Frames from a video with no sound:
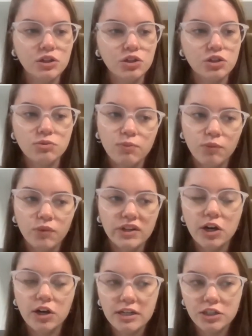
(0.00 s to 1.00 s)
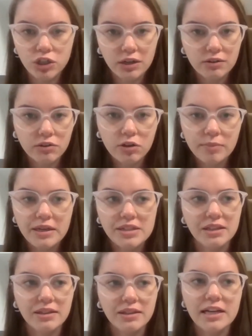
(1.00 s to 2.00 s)
just really hard in general
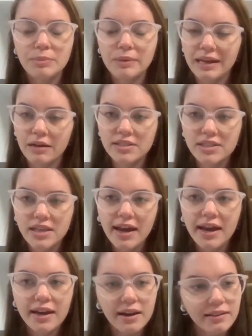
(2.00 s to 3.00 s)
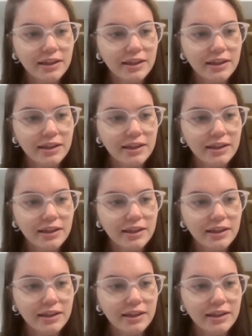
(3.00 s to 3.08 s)
because I liked being outside.